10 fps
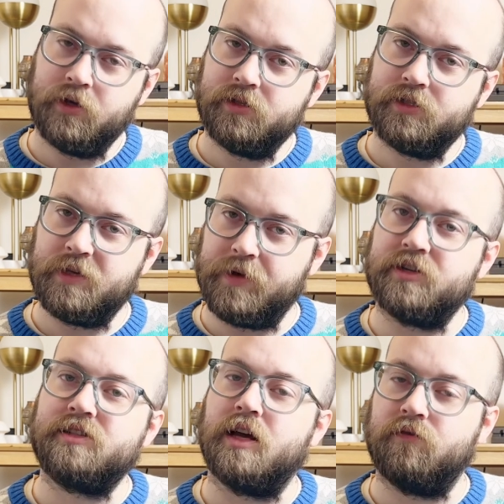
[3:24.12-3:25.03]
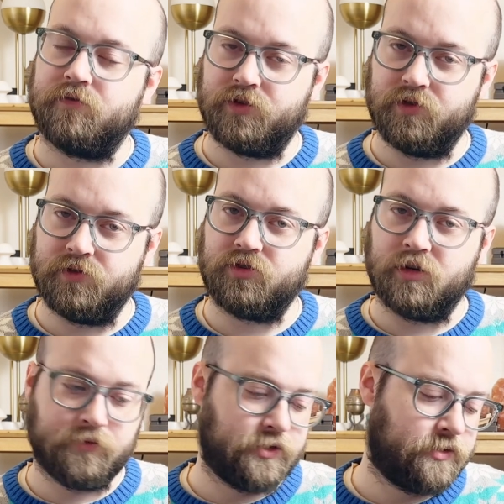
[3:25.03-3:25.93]
C major 7 for 2
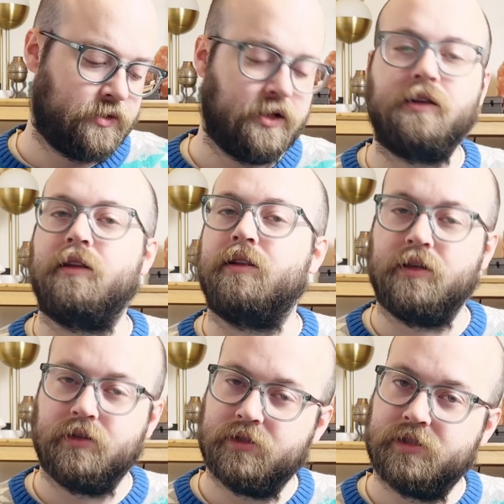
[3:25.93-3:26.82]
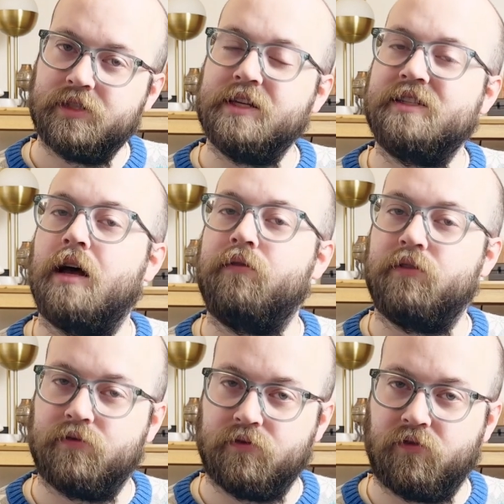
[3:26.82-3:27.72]
strums, and then
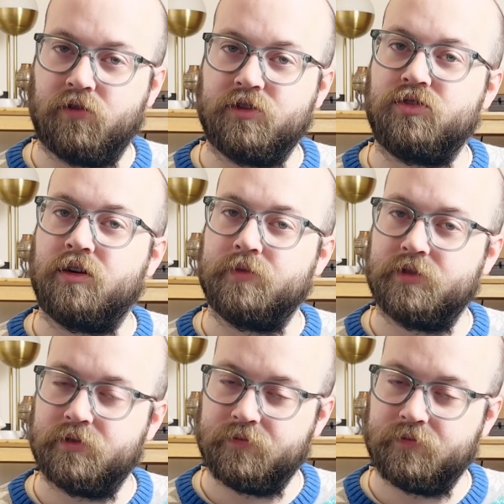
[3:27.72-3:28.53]
C7 for 4 strums.